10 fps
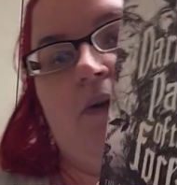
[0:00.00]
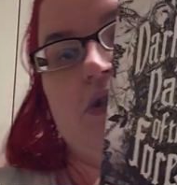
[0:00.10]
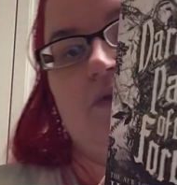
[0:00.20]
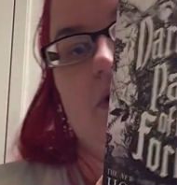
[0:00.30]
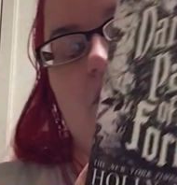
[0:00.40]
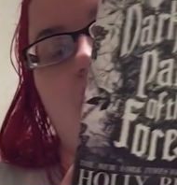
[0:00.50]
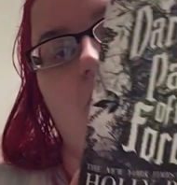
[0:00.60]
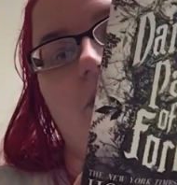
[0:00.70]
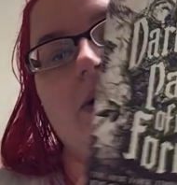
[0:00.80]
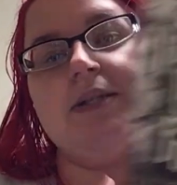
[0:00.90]
I want to read The
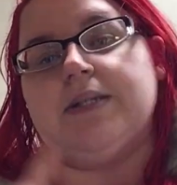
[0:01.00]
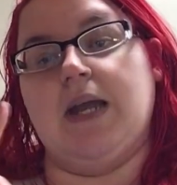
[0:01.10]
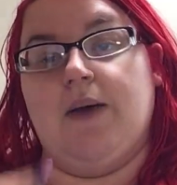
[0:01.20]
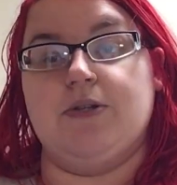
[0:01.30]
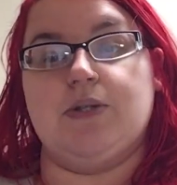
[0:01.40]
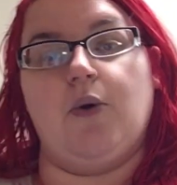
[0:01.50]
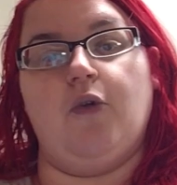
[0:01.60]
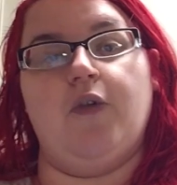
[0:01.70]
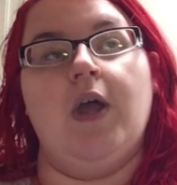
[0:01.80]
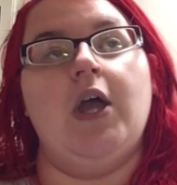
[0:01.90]
Cruel Prince, and I was
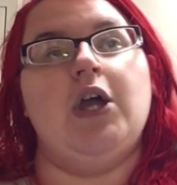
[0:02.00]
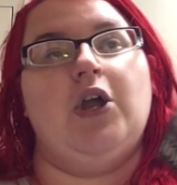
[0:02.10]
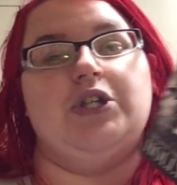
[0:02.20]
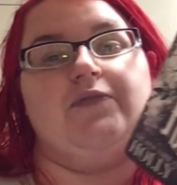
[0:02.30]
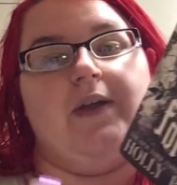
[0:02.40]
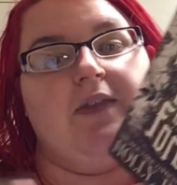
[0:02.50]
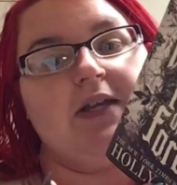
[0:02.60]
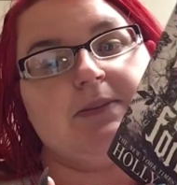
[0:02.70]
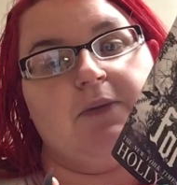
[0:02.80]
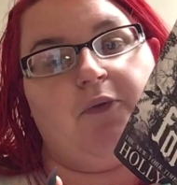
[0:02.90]
told you should read
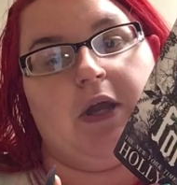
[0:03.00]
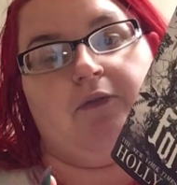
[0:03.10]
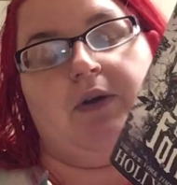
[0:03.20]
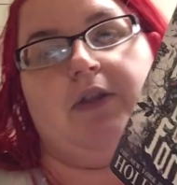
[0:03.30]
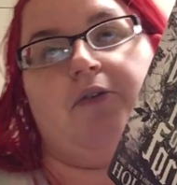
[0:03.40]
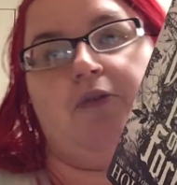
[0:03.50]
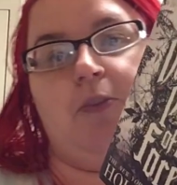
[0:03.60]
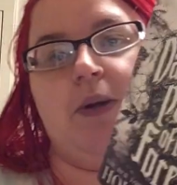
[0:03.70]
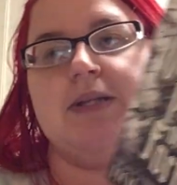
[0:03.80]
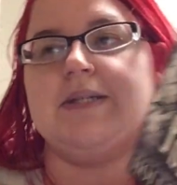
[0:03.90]
this before you read The
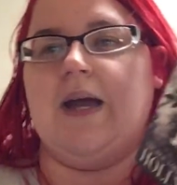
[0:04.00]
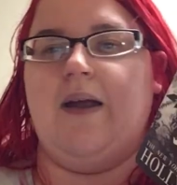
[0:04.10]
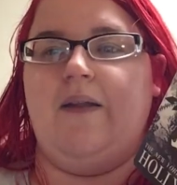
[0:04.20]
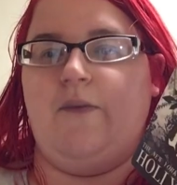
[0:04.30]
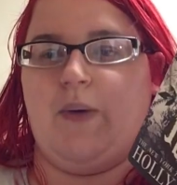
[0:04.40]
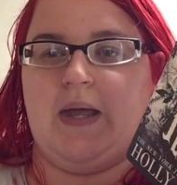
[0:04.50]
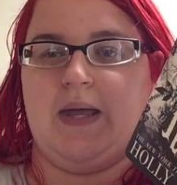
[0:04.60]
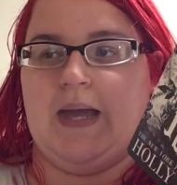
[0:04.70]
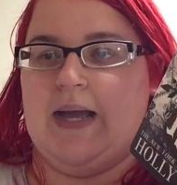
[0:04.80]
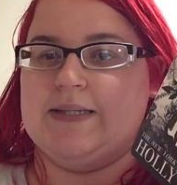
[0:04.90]
Cruel Prince, and The
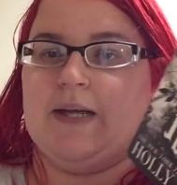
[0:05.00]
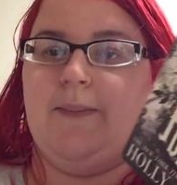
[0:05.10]
Wicked King is